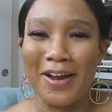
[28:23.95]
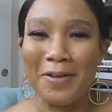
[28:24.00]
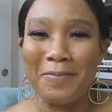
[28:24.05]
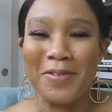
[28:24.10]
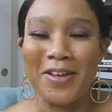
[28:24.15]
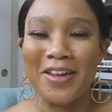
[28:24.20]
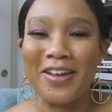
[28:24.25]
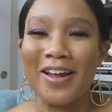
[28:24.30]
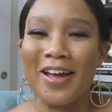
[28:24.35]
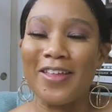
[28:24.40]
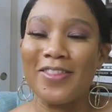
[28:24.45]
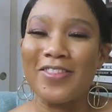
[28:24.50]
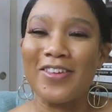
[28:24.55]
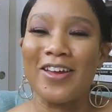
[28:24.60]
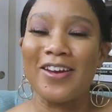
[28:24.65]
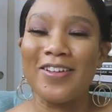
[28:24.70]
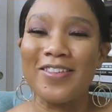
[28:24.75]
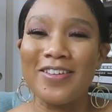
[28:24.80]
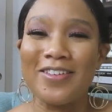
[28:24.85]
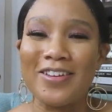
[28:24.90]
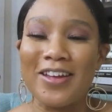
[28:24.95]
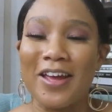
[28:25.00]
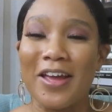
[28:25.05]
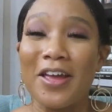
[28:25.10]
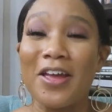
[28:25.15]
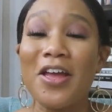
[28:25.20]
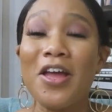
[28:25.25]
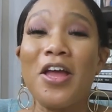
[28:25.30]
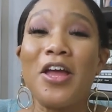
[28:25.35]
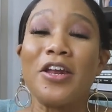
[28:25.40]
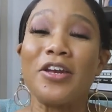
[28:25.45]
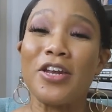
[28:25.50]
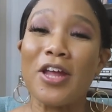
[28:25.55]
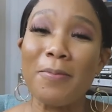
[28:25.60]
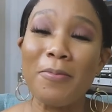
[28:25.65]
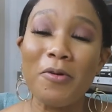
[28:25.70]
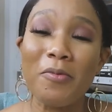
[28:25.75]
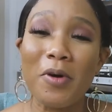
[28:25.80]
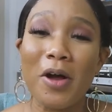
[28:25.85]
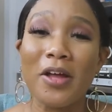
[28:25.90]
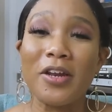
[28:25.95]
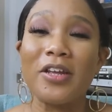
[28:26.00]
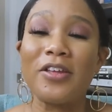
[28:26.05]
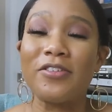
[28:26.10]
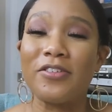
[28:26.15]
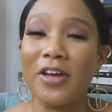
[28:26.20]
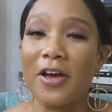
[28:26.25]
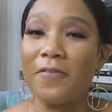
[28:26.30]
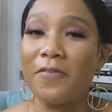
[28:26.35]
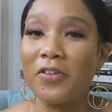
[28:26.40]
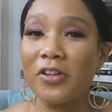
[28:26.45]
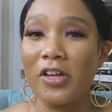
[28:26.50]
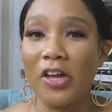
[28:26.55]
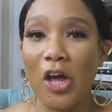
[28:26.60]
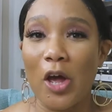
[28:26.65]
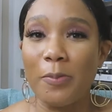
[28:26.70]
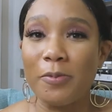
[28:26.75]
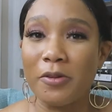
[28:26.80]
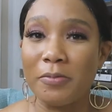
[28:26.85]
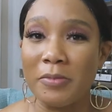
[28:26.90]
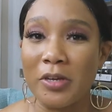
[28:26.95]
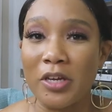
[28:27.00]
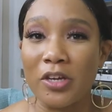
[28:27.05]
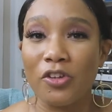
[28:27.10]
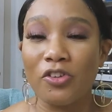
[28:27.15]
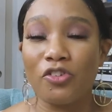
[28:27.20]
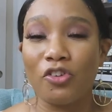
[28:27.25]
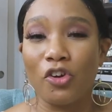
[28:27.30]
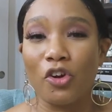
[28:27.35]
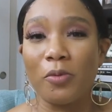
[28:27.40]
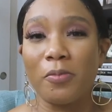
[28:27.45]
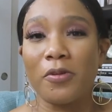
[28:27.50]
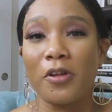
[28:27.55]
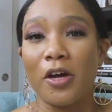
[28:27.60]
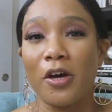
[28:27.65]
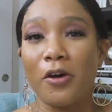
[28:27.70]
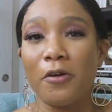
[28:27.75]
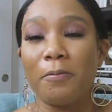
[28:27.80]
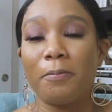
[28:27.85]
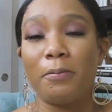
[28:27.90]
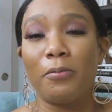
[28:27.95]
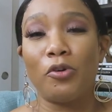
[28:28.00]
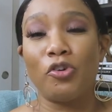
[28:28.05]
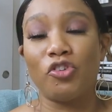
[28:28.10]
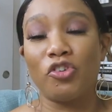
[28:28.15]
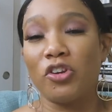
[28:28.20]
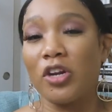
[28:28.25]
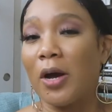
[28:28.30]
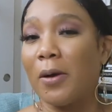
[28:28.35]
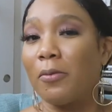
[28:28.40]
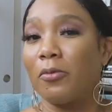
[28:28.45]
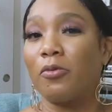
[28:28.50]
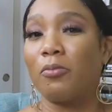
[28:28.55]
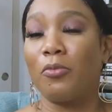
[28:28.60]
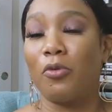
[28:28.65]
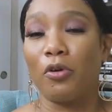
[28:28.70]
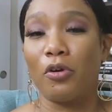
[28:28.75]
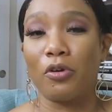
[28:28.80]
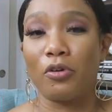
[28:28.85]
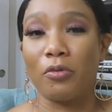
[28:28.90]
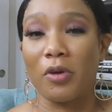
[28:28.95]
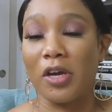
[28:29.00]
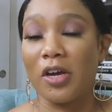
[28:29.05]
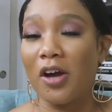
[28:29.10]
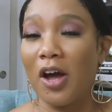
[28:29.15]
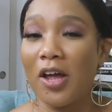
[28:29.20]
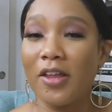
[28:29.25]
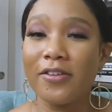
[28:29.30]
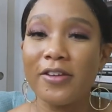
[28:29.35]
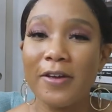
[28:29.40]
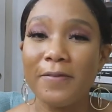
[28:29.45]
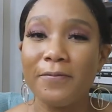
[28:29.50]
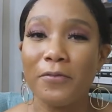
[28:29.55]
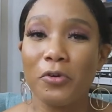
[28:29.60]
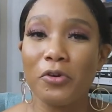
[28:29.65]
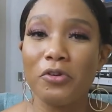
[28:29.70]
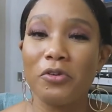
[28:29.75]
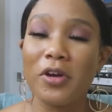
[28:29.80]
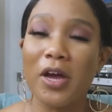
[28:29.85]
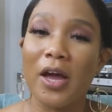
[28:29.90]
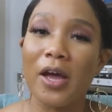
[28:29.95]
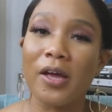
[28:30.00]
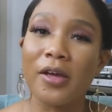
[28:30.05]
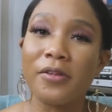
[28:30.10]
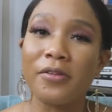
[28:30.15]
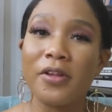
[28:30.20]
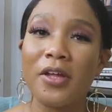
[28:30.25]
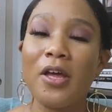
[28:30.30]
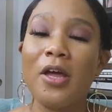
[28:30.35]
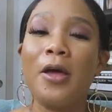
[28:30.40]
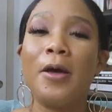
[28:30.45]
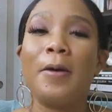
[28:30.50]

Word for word: I mean, at the end of the day, number one, it definitely helps me in terms of pushing out more great content for you guys,